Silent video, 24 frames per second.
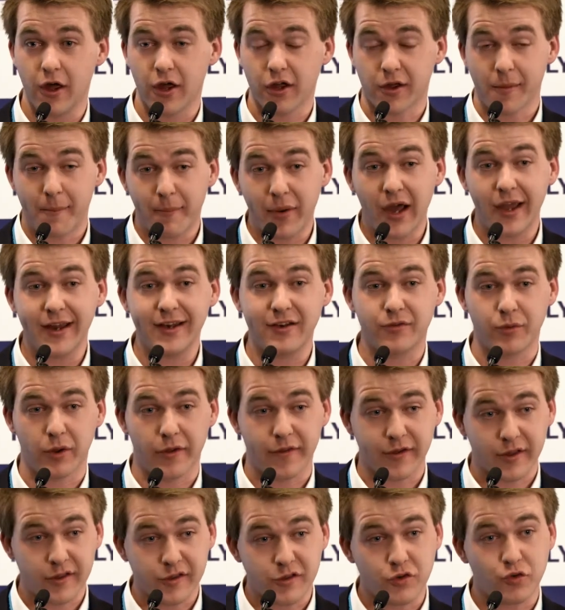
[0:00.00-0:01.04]
combined
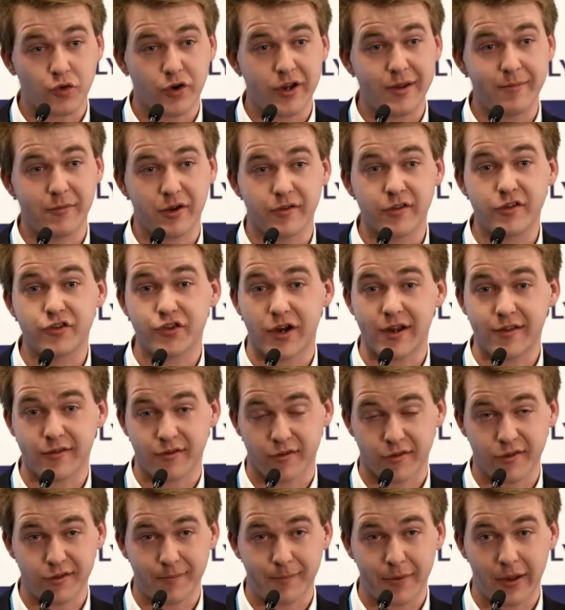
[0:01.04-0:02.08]
with extreme constraints
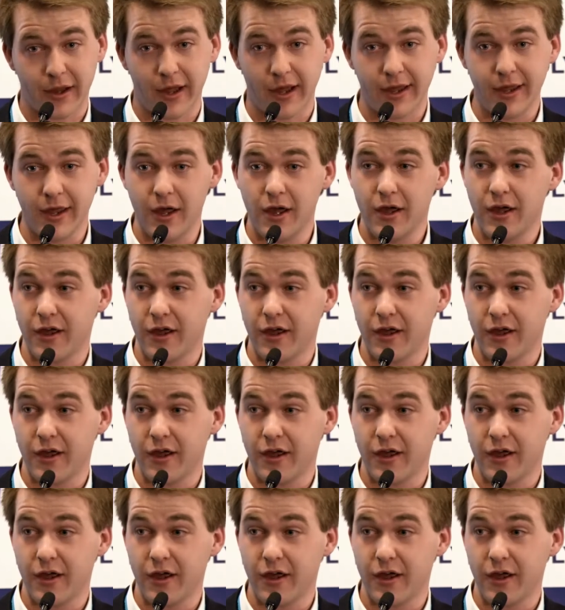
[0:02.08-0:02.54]
on supply,